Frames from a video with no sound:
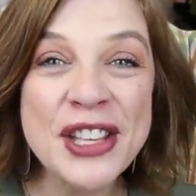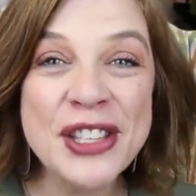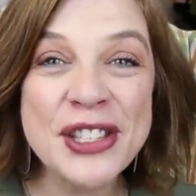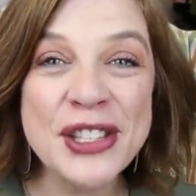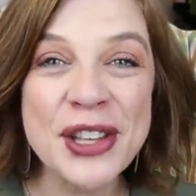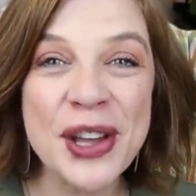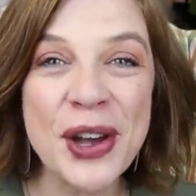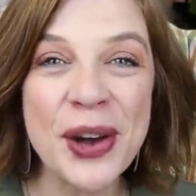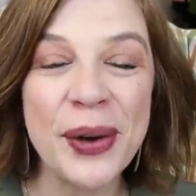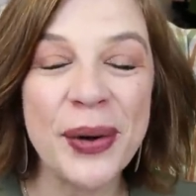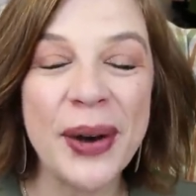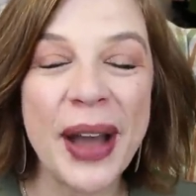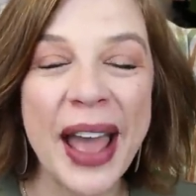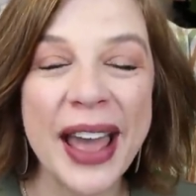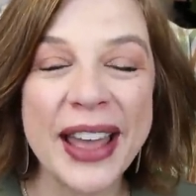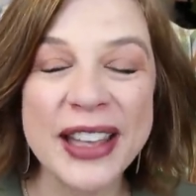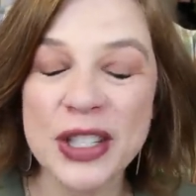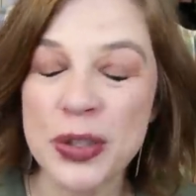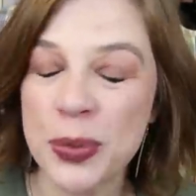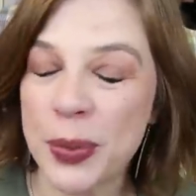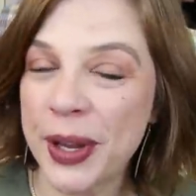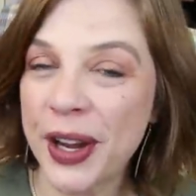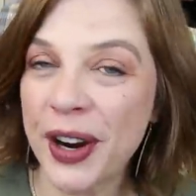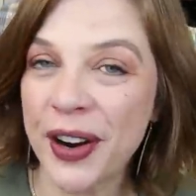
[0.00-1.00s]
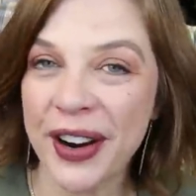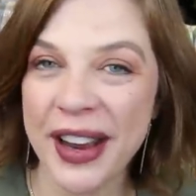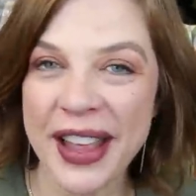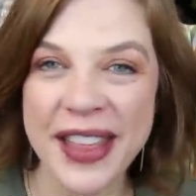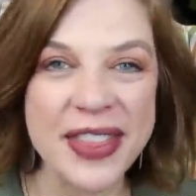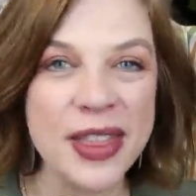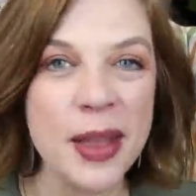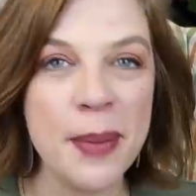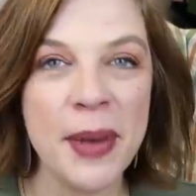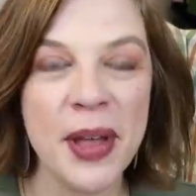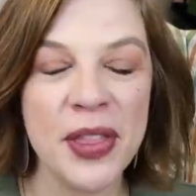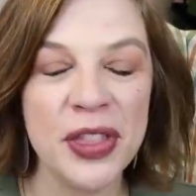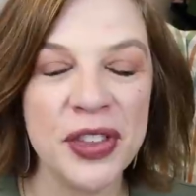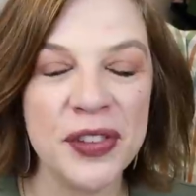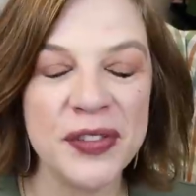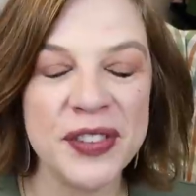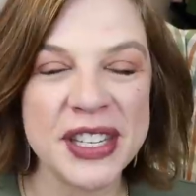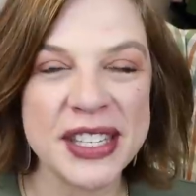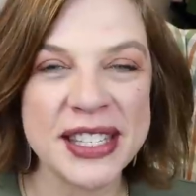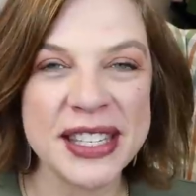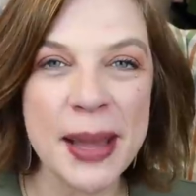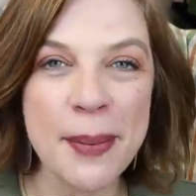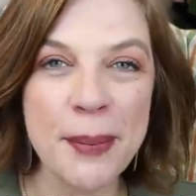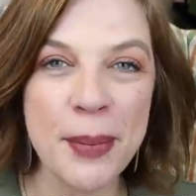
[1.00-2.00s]
So as we are in the month of
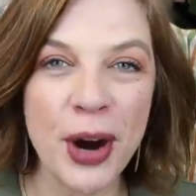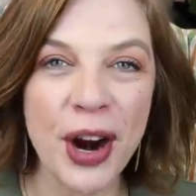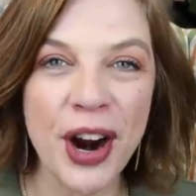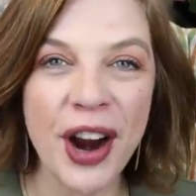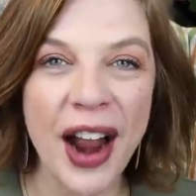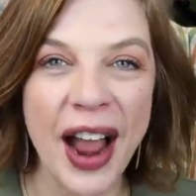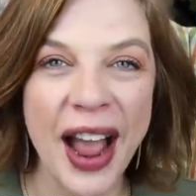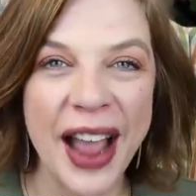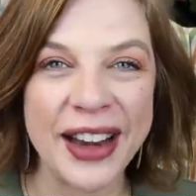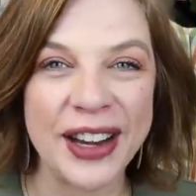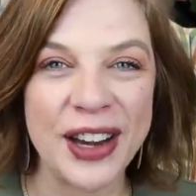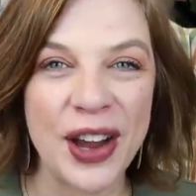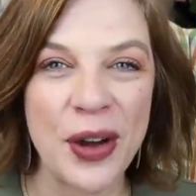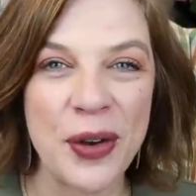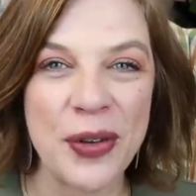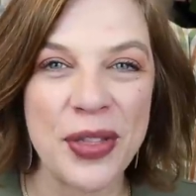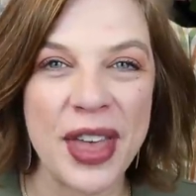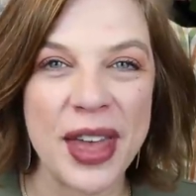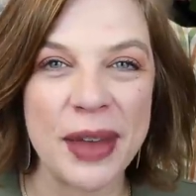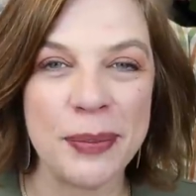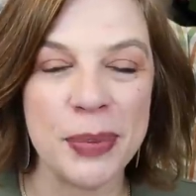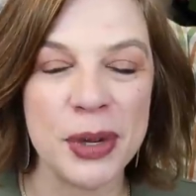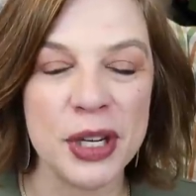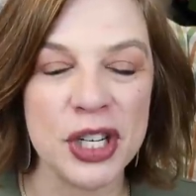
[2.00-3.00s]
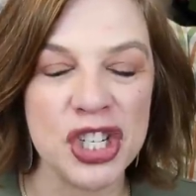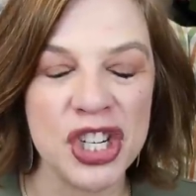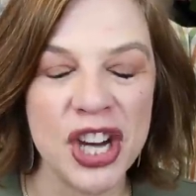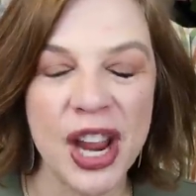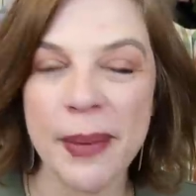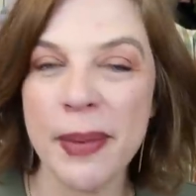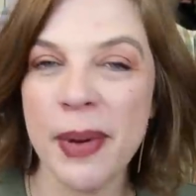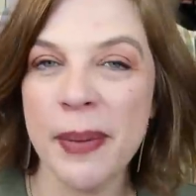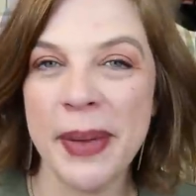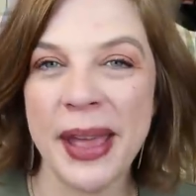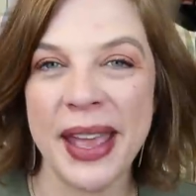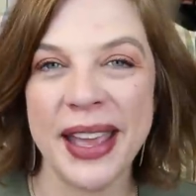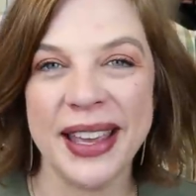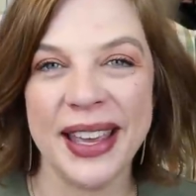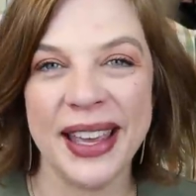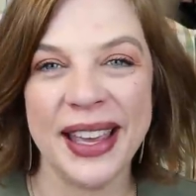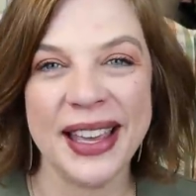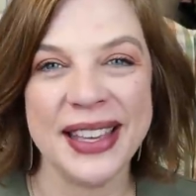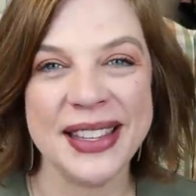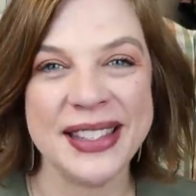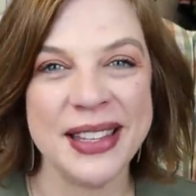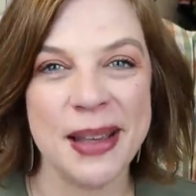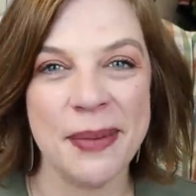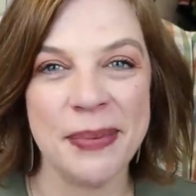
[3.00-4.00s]
December, I know that pajama
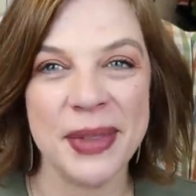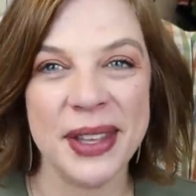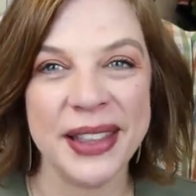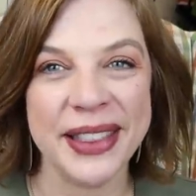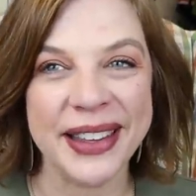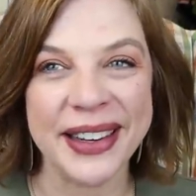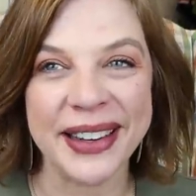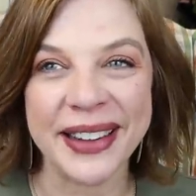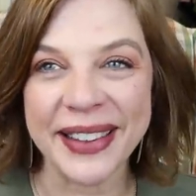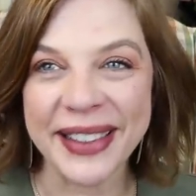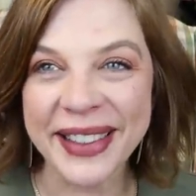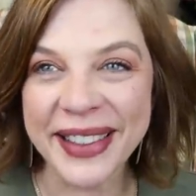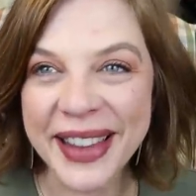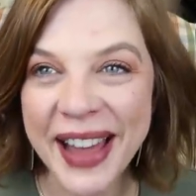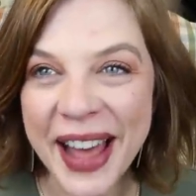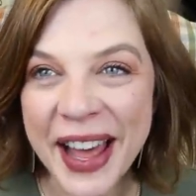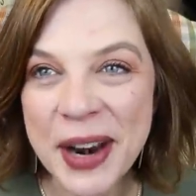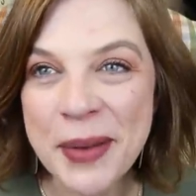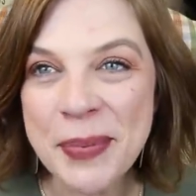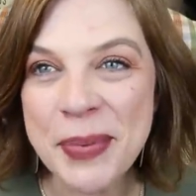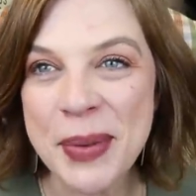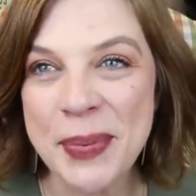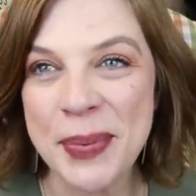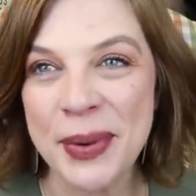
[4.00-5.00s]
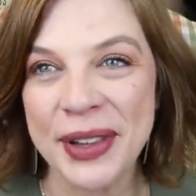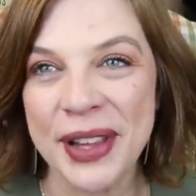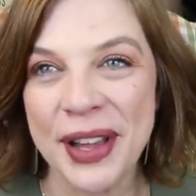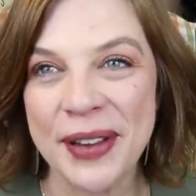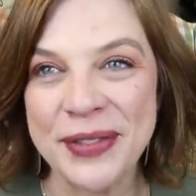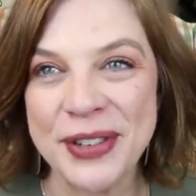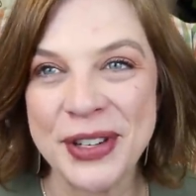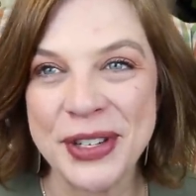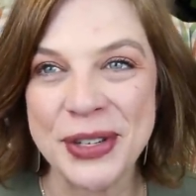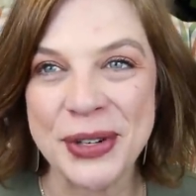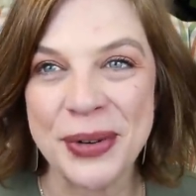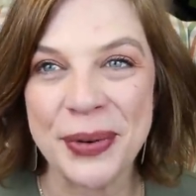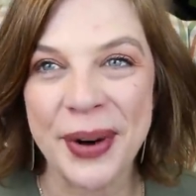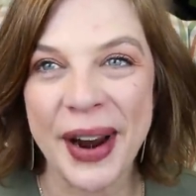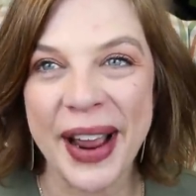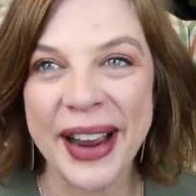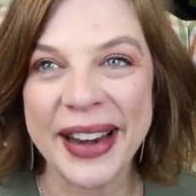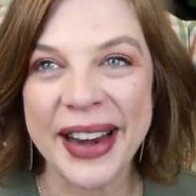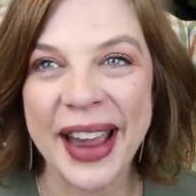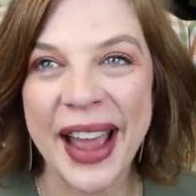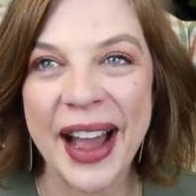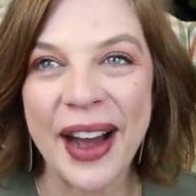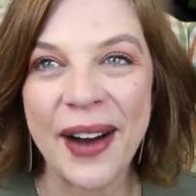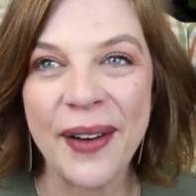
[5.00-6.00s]
making is something that a lot of people love to do
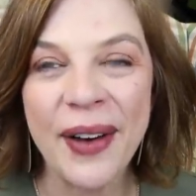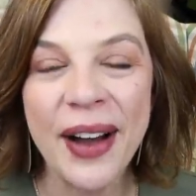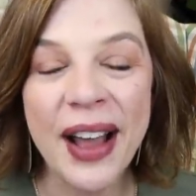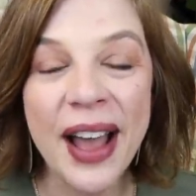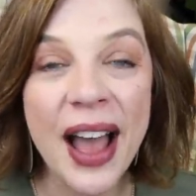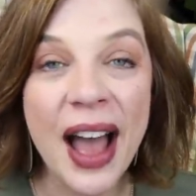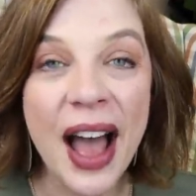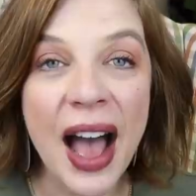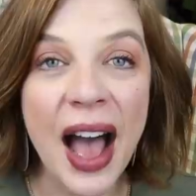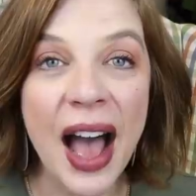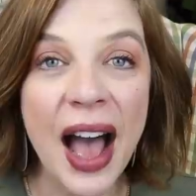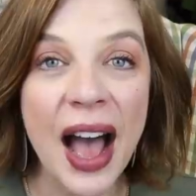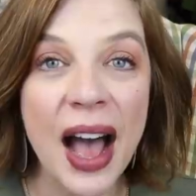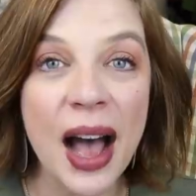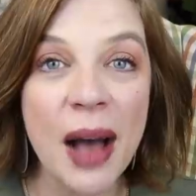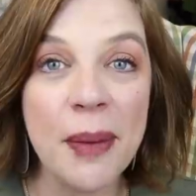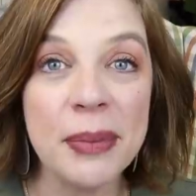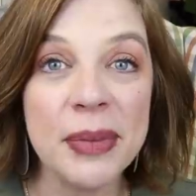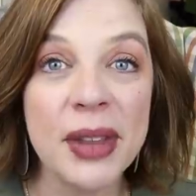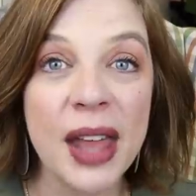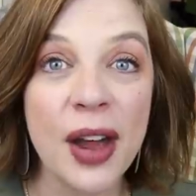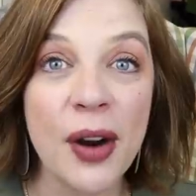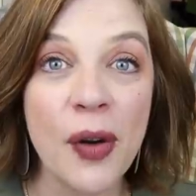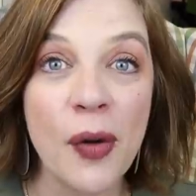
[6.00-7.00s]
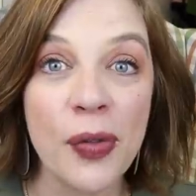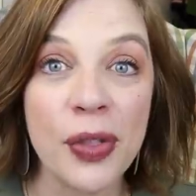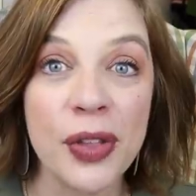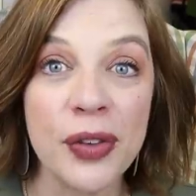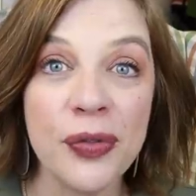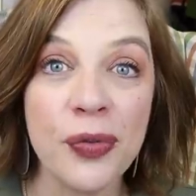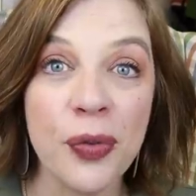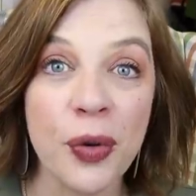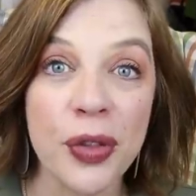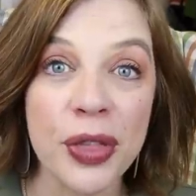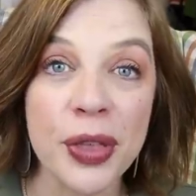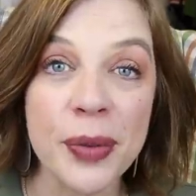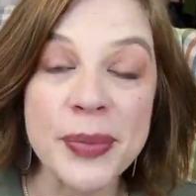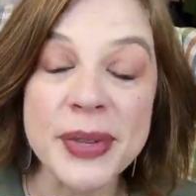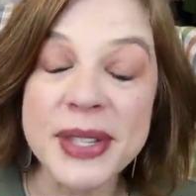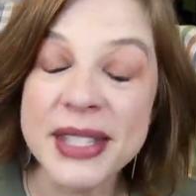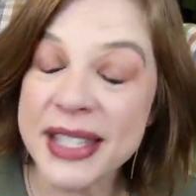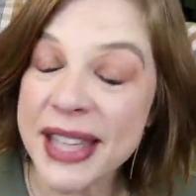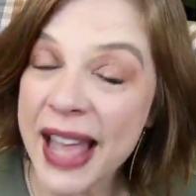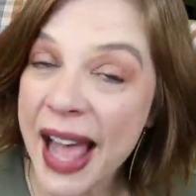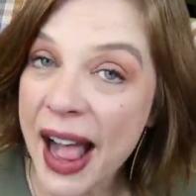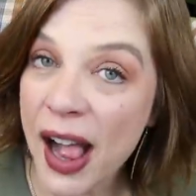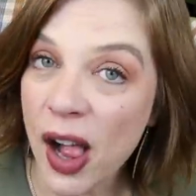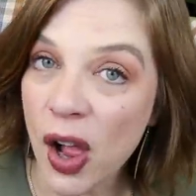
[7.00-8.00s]
right now, um, not only for
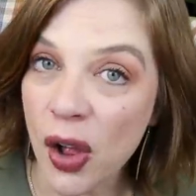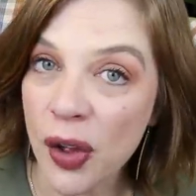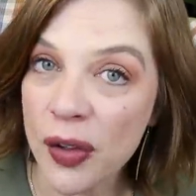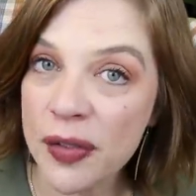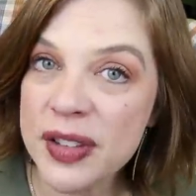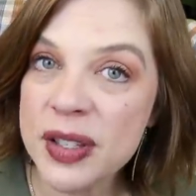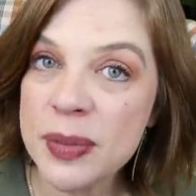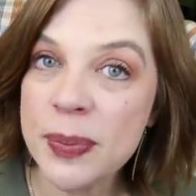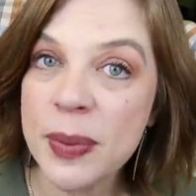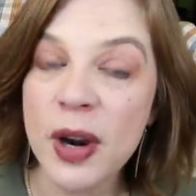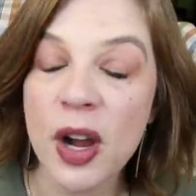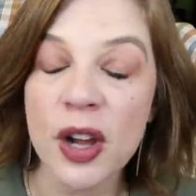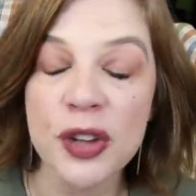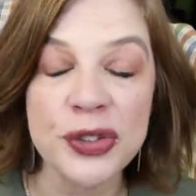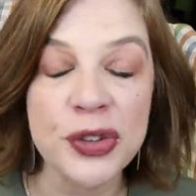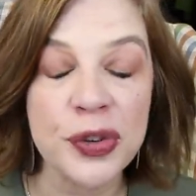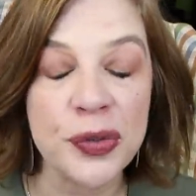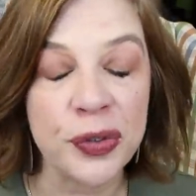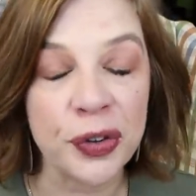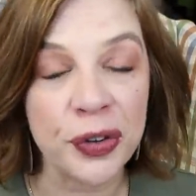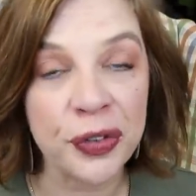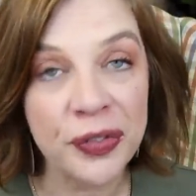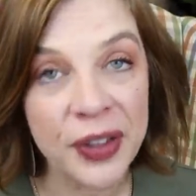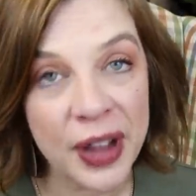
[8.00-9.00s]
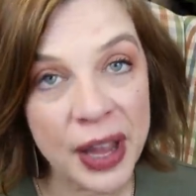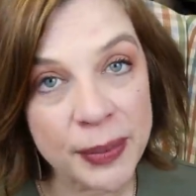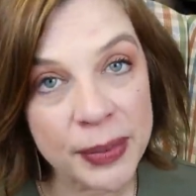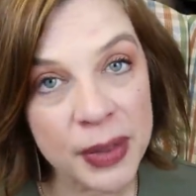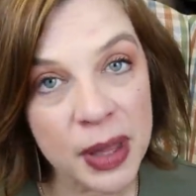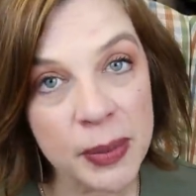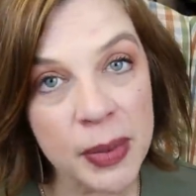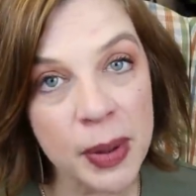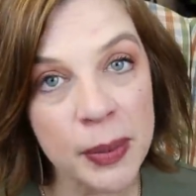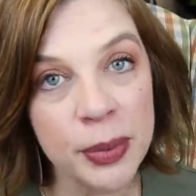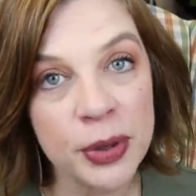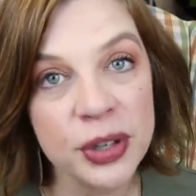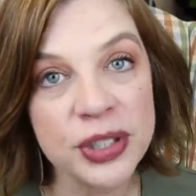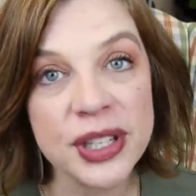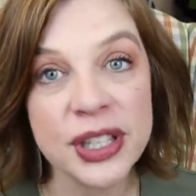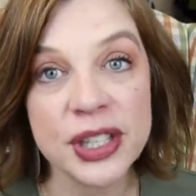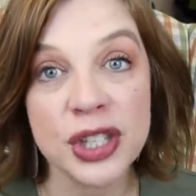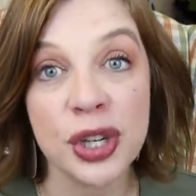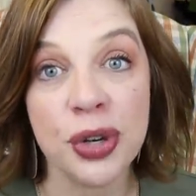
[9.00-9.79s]
themselves but also for family members.